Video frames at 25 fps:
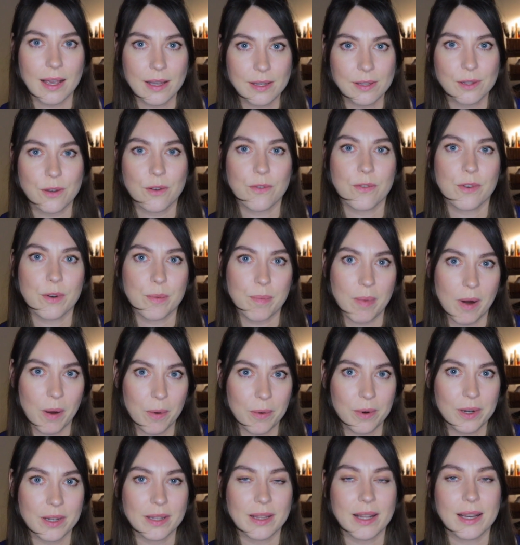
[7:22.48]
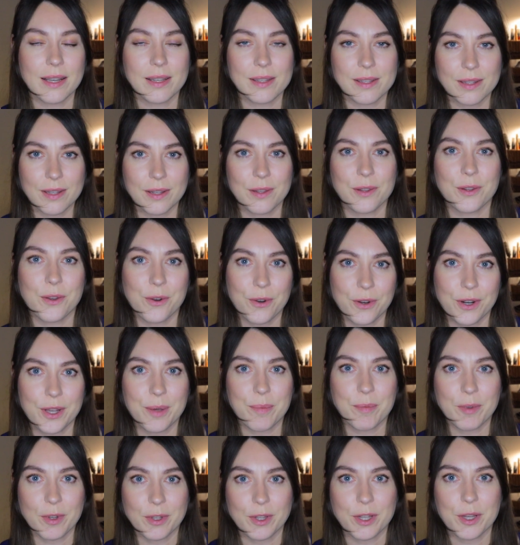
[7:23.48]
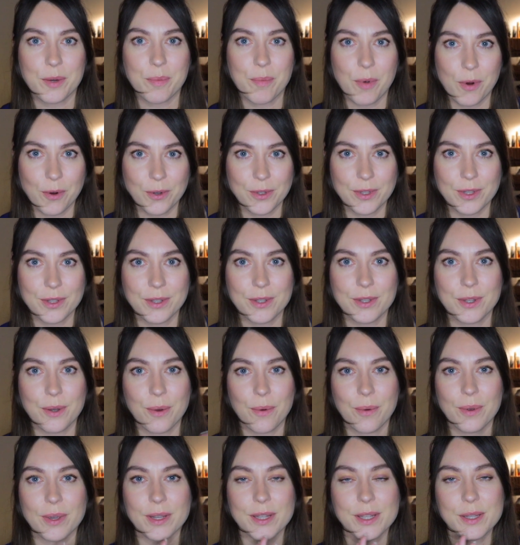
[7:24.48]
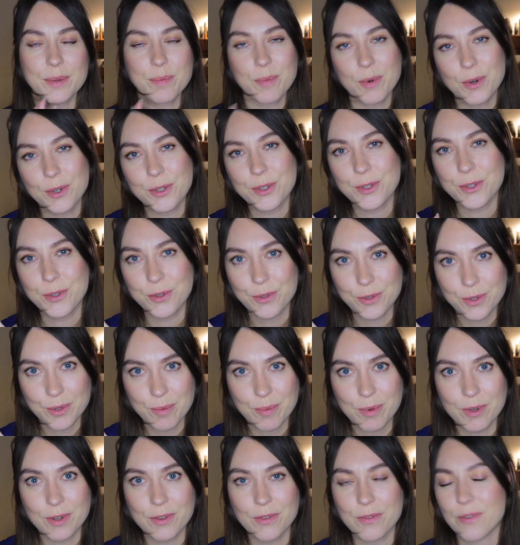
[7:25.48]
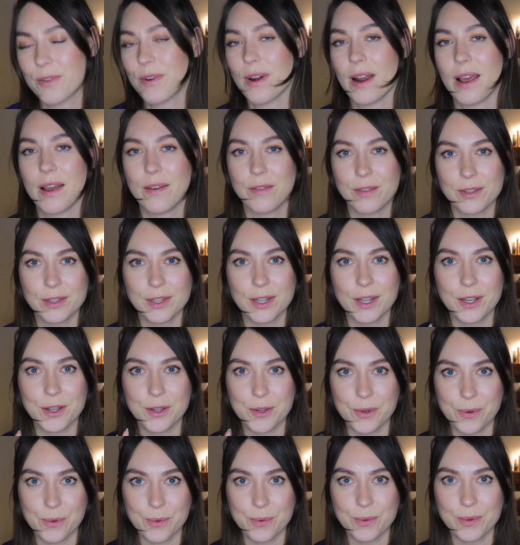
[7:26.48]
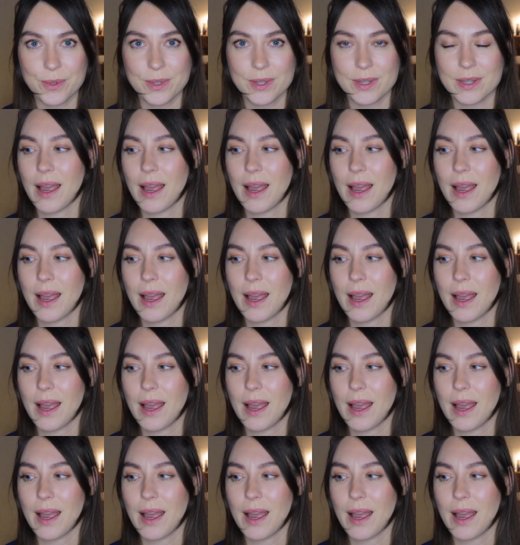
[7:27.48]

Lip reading: as overpowering as the Dior Hypnotic Poison, so it's more suitable for everyday use.